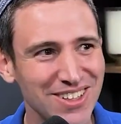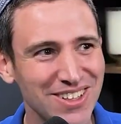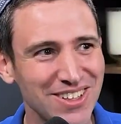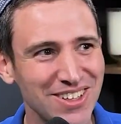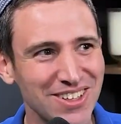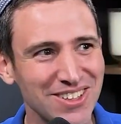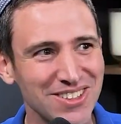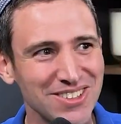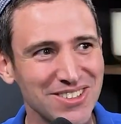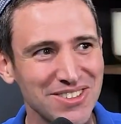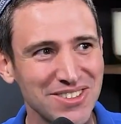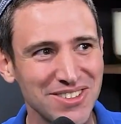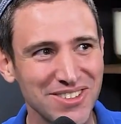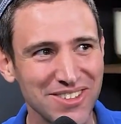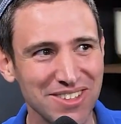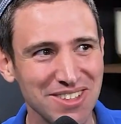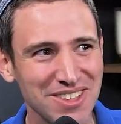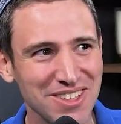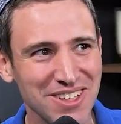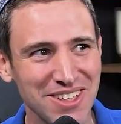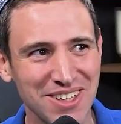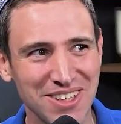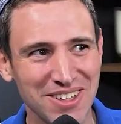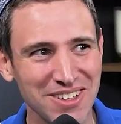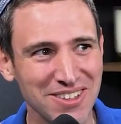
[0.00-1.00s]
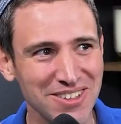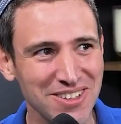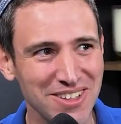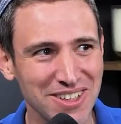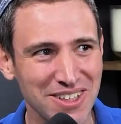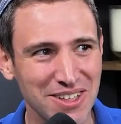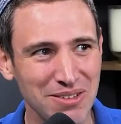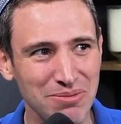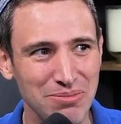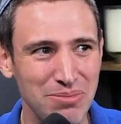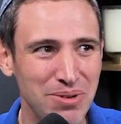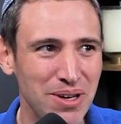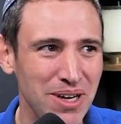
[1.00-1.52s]
There's, you know, like
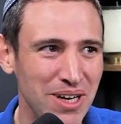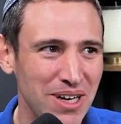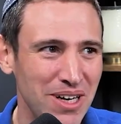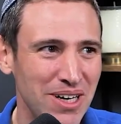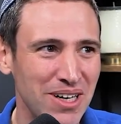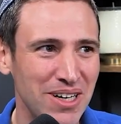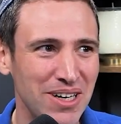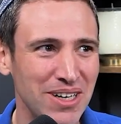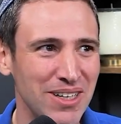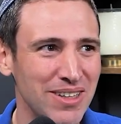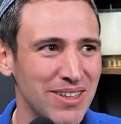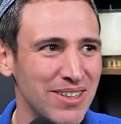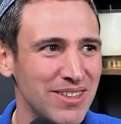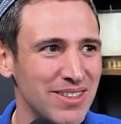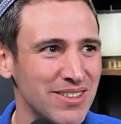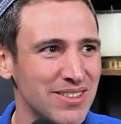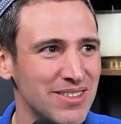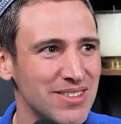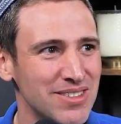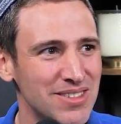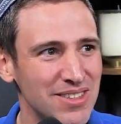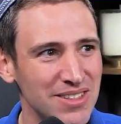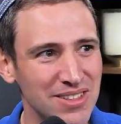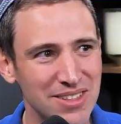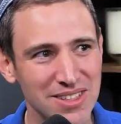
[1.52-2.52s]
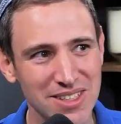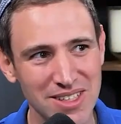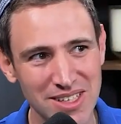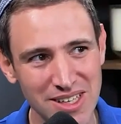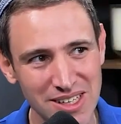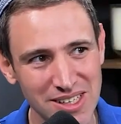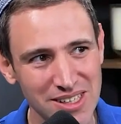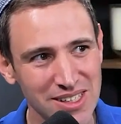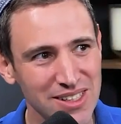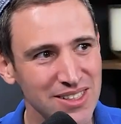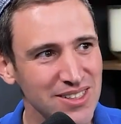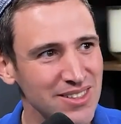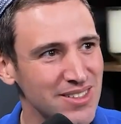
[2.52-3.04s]
compare and the
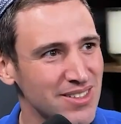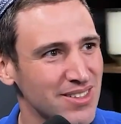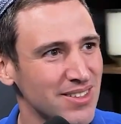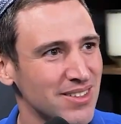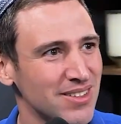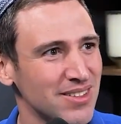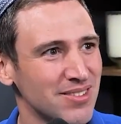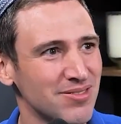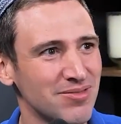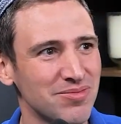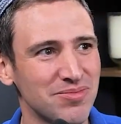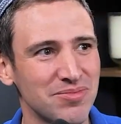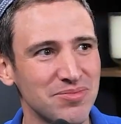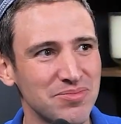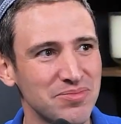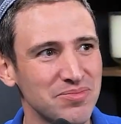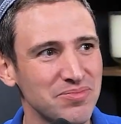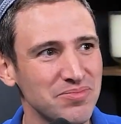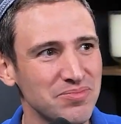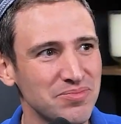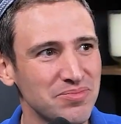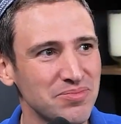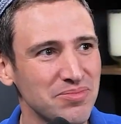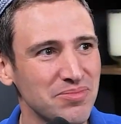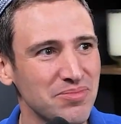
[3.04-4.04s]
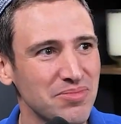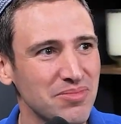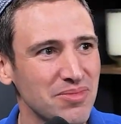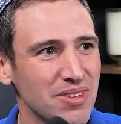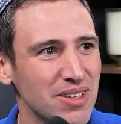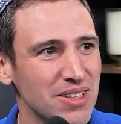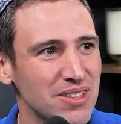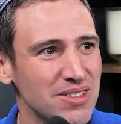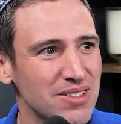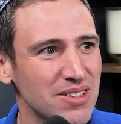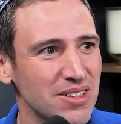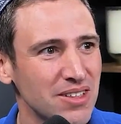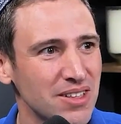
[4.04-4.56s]
CTAs and
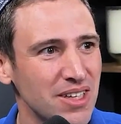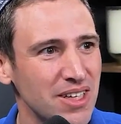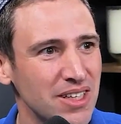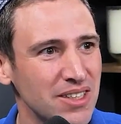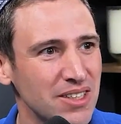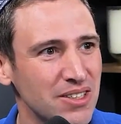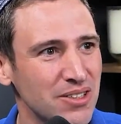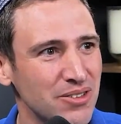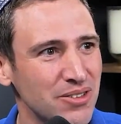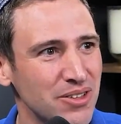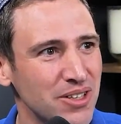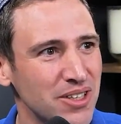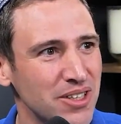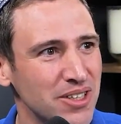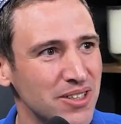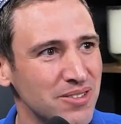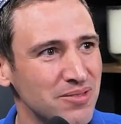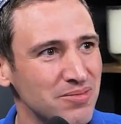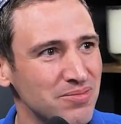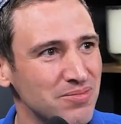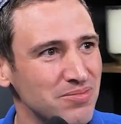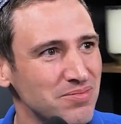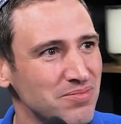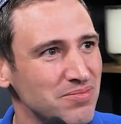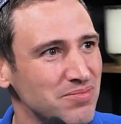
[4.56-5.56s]
a lot going on.